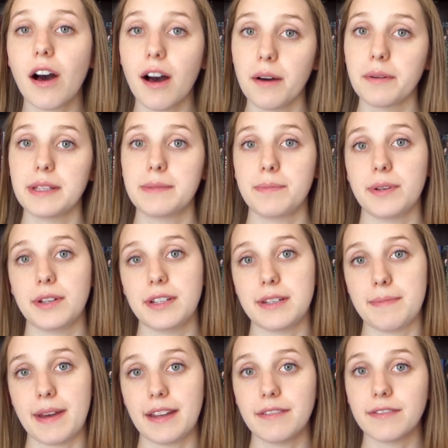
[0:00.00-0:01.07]
always put her
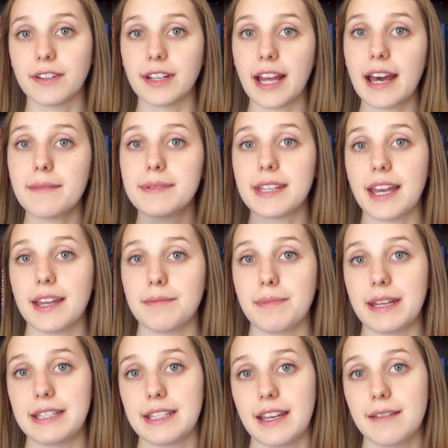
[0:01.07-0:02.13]
to bed for naps and
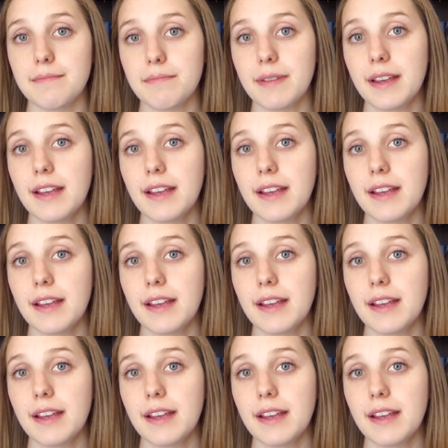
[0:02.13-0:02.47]
bedtime.